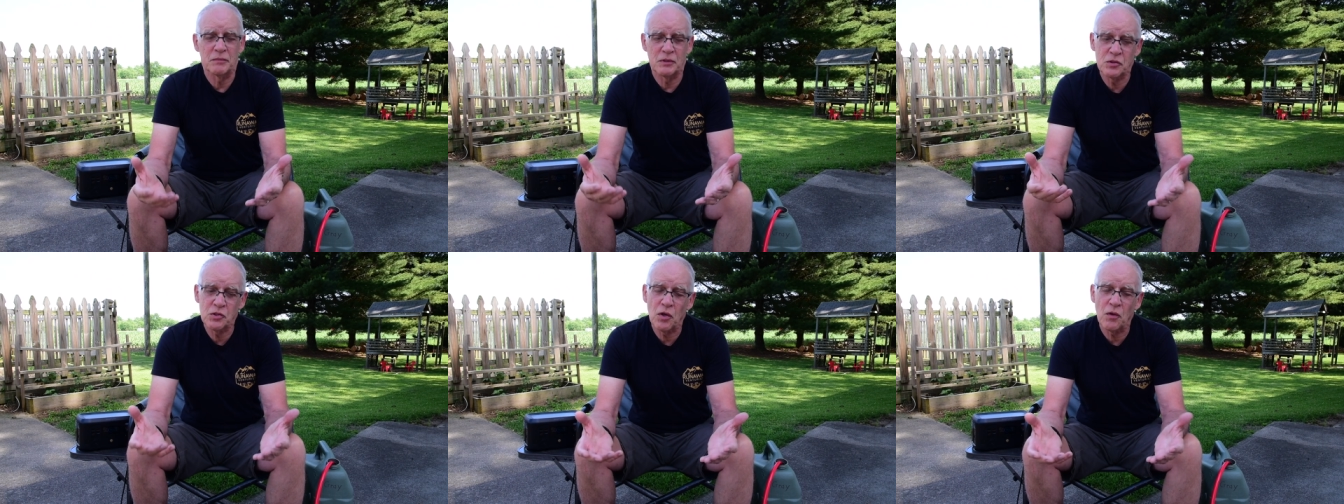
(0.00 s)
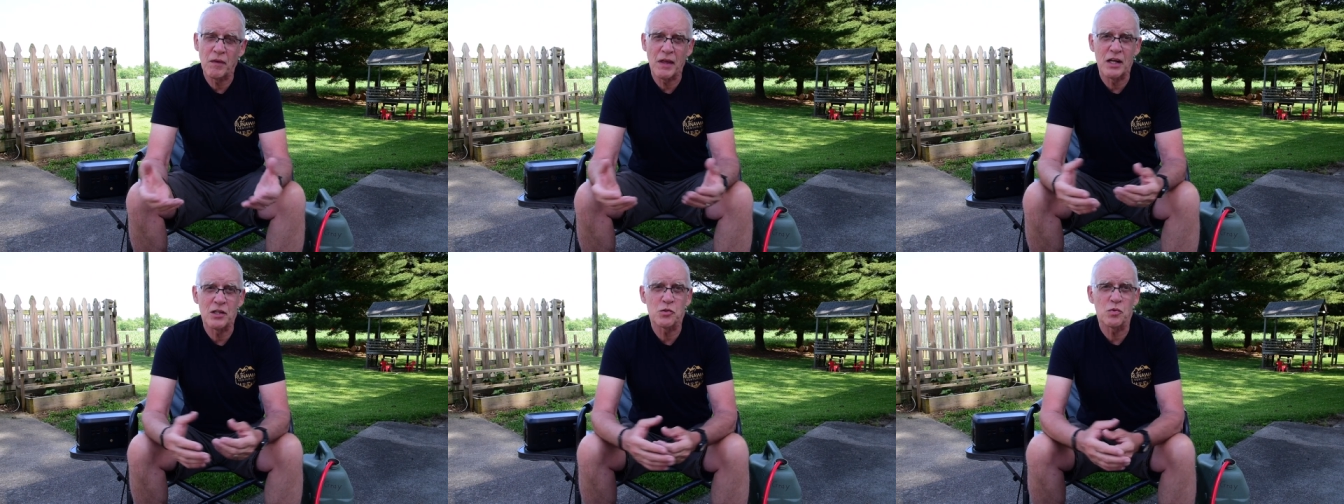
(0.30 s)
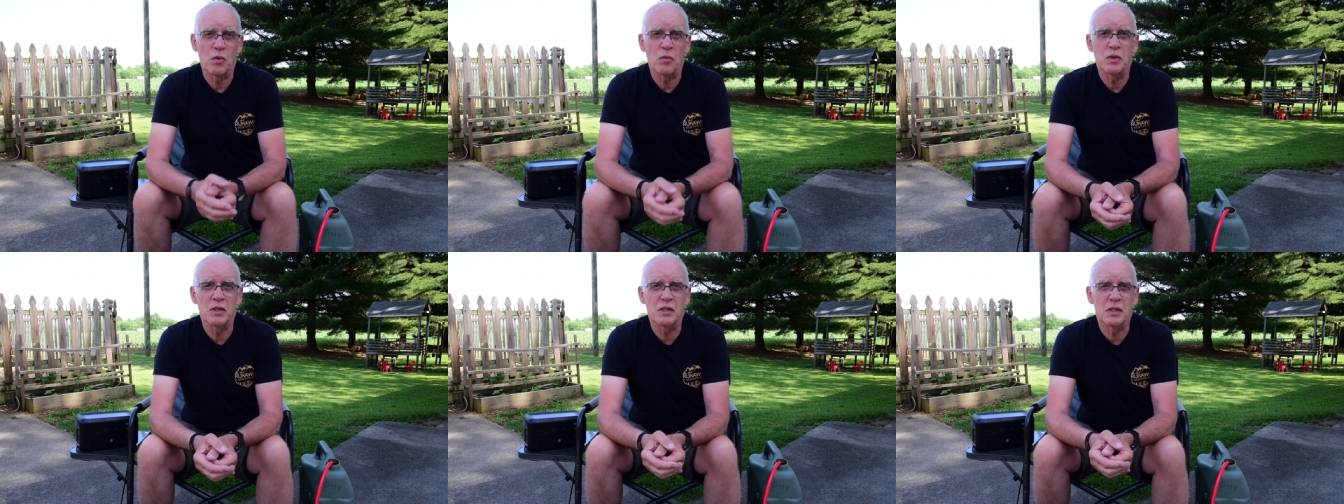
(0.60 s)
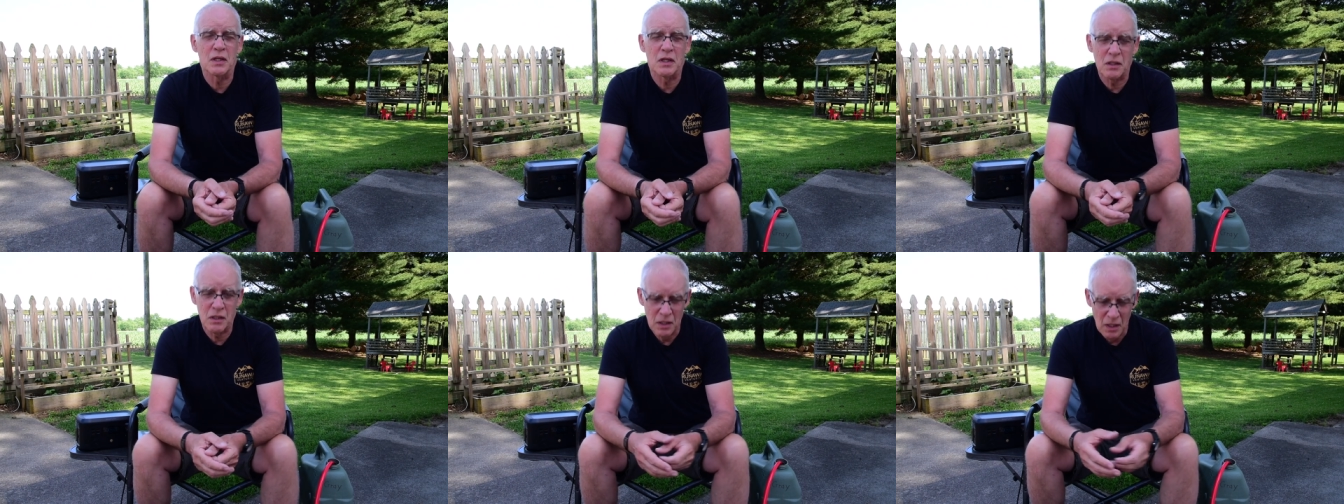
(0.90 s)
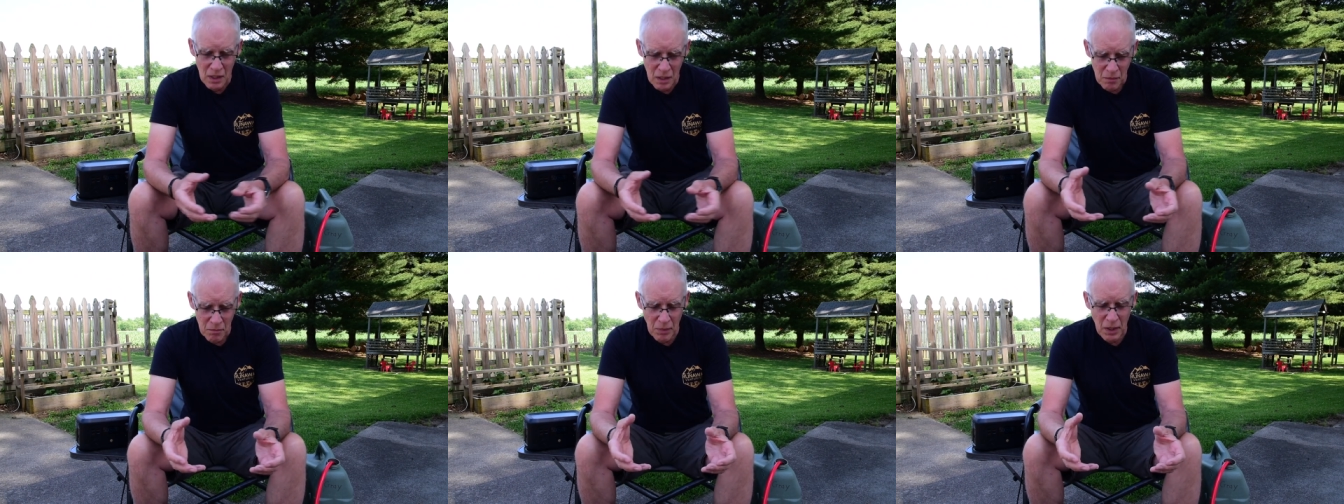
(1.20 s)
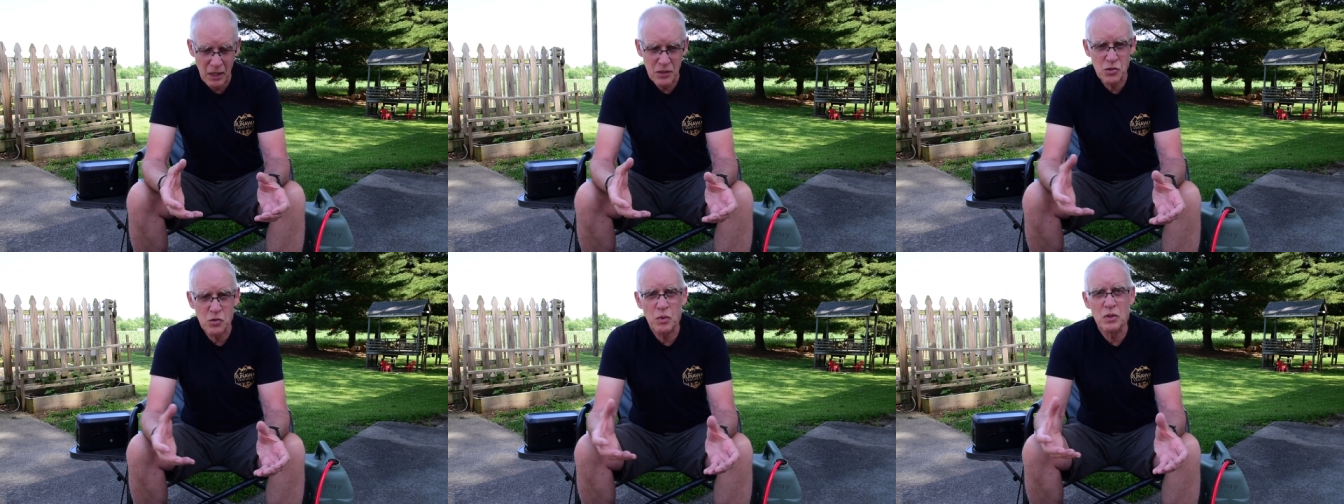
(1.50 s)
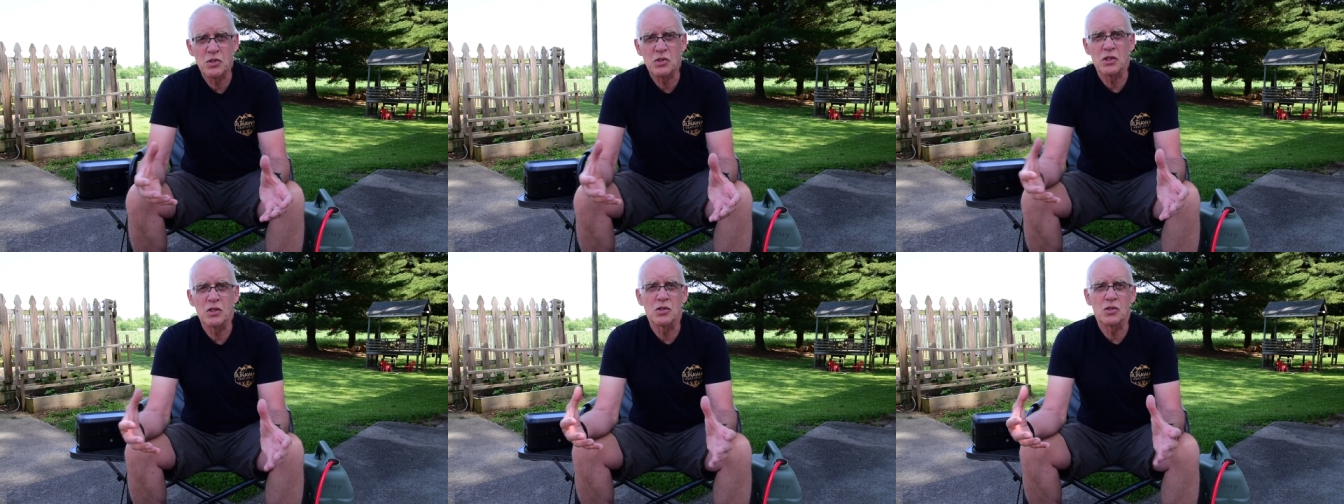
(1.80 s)
And so that's what we did by
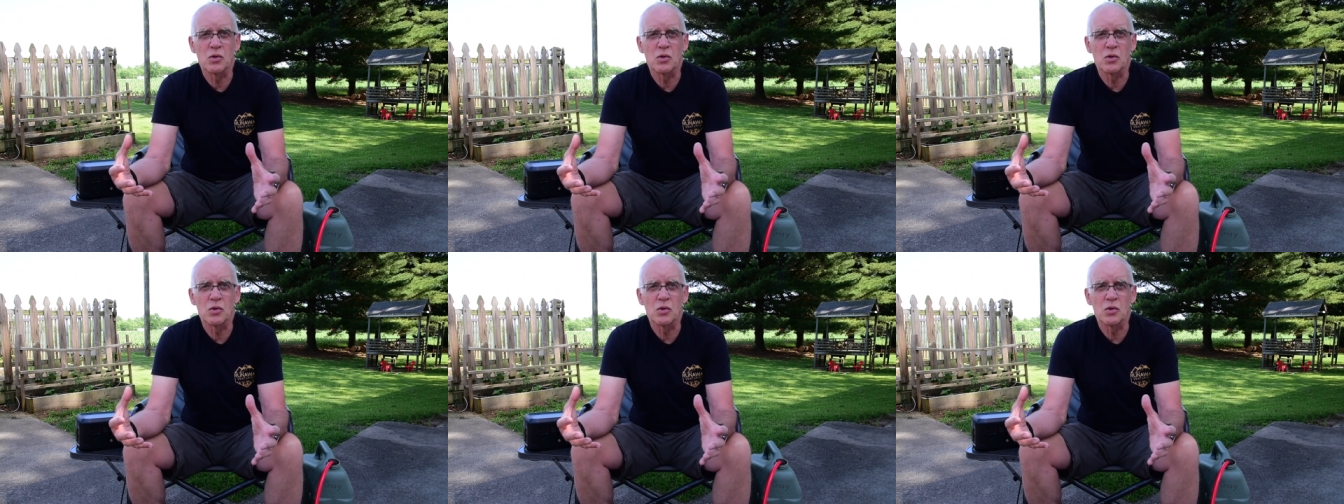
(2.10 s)
switching